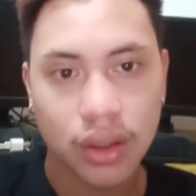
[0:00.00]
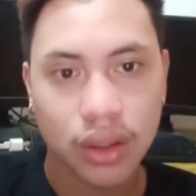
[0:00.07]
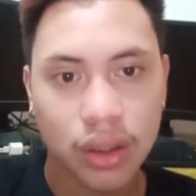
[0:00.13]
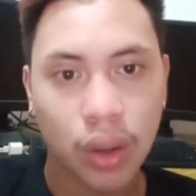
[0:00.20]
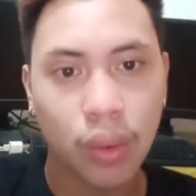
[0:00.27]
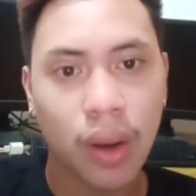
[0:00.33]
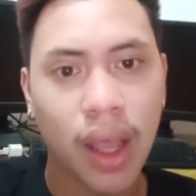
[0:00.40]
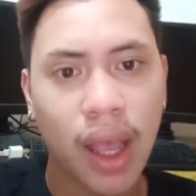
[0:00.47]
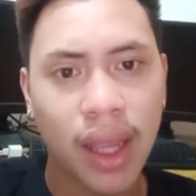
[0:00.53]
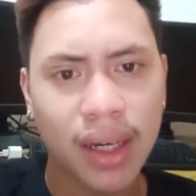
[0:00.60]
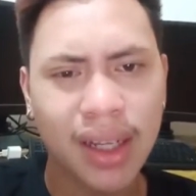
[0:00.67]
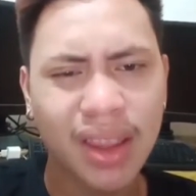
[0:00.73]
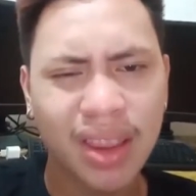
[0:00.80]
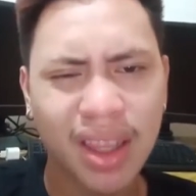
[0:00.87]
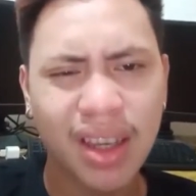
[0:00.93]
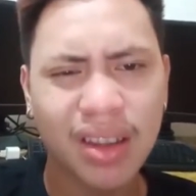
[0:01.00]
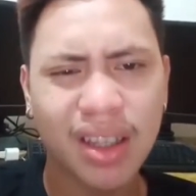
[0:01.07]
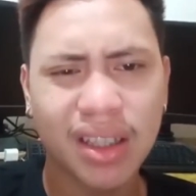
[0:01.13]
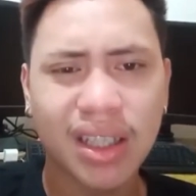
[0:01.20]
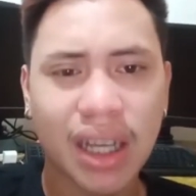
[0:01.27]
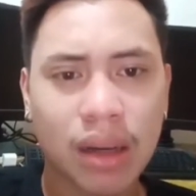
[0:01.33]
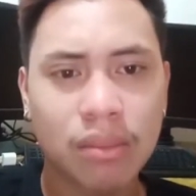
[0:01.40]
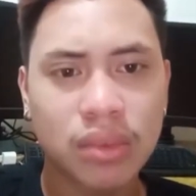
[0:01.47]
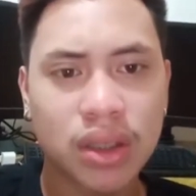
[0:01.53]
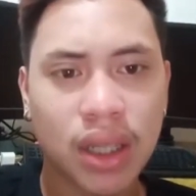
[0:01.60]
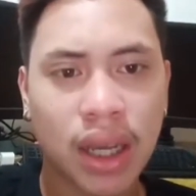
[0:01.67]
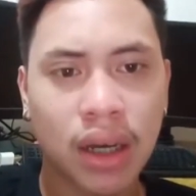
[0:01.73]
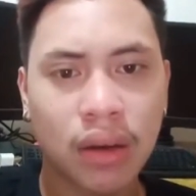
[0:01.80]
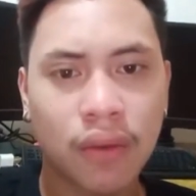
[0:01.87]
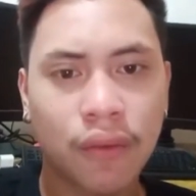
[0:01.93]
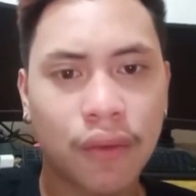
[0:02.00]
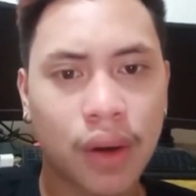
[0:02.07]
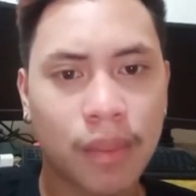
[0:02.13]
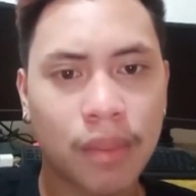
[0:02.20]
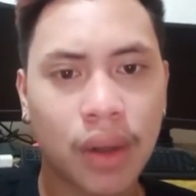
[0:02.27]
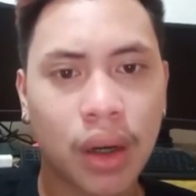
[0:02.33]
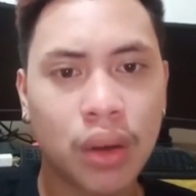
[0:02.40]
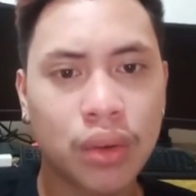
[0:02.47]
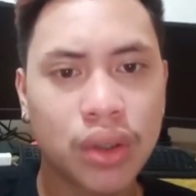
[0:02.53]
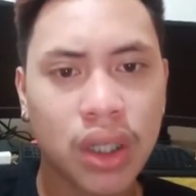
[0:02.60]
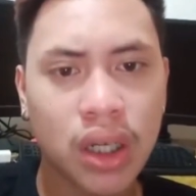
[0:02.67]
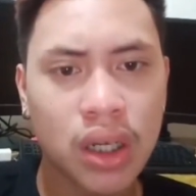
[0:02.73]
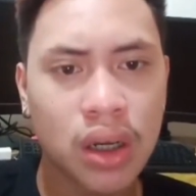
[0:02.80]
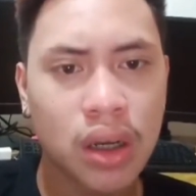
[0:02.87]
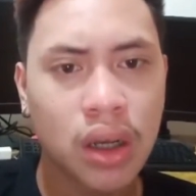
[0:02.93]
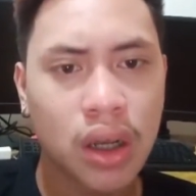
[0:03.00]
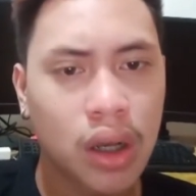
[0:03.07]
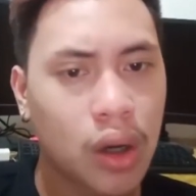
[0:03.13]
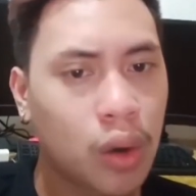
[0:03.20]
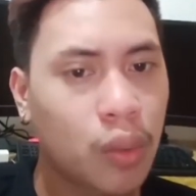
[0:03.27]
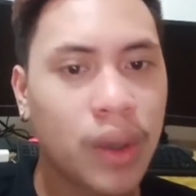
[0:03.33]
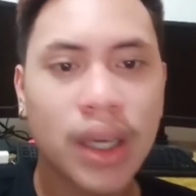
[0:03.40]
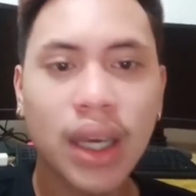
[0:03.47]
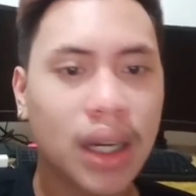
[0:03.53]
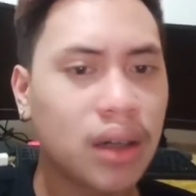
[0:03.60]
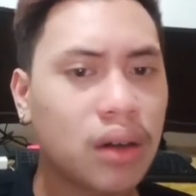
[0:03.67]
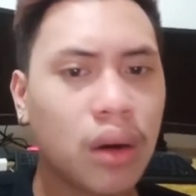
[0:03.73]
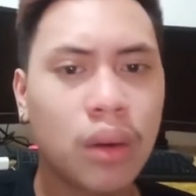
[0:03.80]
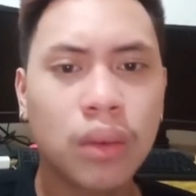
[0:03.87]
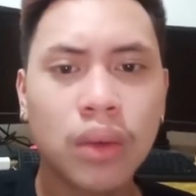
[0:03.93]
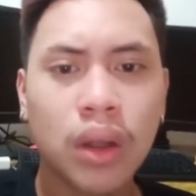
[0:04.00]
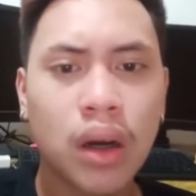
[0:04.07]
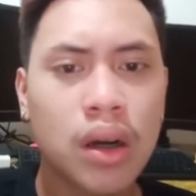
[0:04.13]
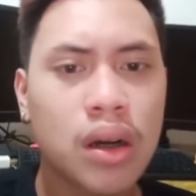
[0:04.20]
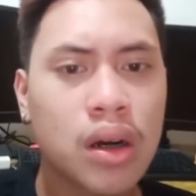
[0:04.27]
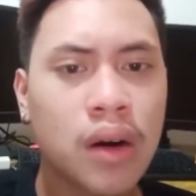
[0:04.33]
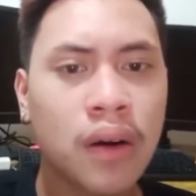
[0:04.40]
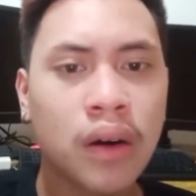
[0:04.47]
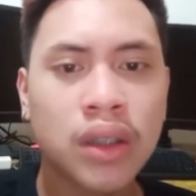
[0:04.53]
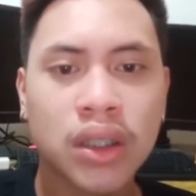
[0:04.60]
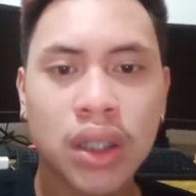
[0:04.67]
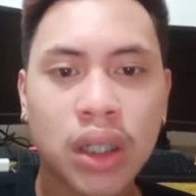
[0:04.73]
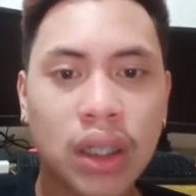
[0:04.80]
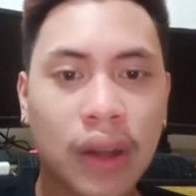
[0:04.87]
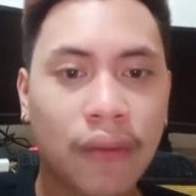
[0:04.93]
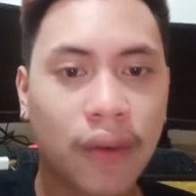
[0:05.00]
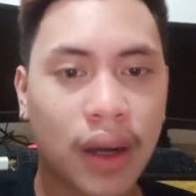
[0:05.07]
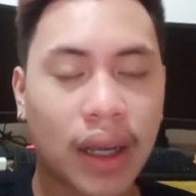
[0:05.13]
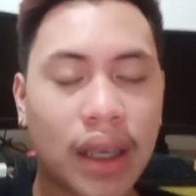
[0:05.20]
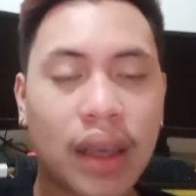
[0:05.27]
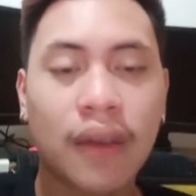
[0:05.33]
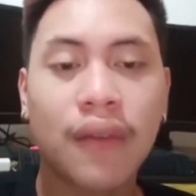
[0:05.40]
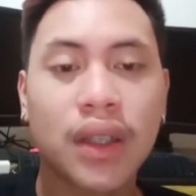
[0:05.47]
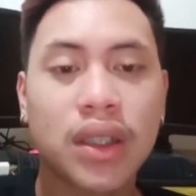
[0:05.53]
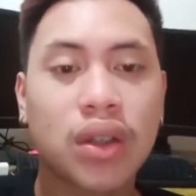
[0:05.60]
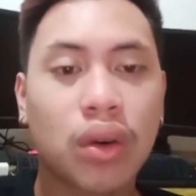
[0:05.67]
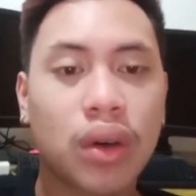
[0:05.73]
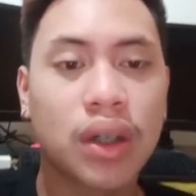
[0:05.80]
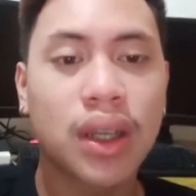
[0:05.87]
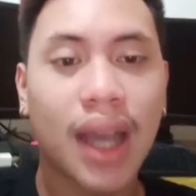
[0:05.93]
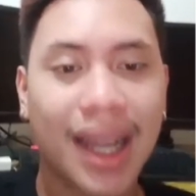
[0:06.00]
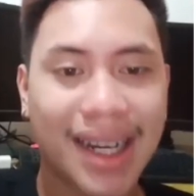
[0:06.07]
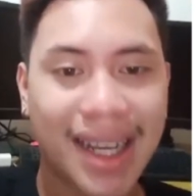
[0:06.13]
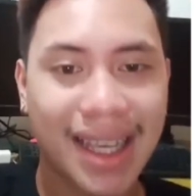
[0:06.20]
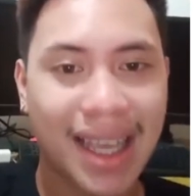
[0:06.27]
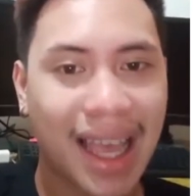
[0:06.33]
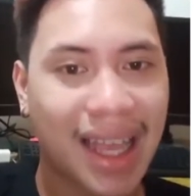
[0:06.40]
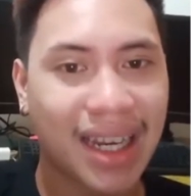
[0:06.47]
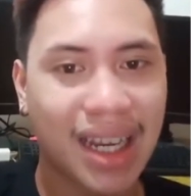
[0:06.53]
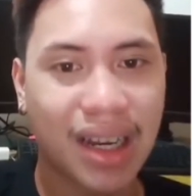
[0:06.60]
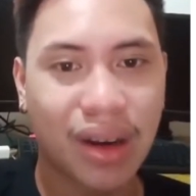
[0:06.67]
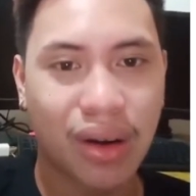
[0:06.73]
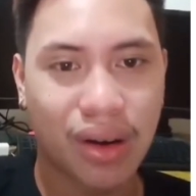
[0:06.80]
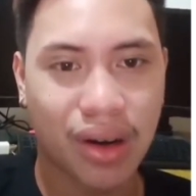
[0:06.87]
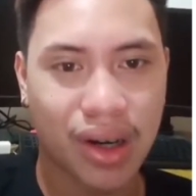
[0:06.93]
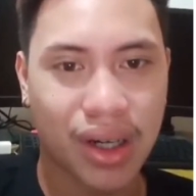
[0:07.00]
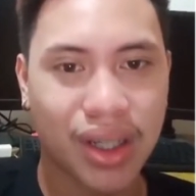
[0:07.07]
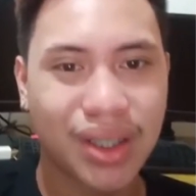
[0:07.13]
So anything that comes out from the ocean, we can no longer certify if it's organic any longer.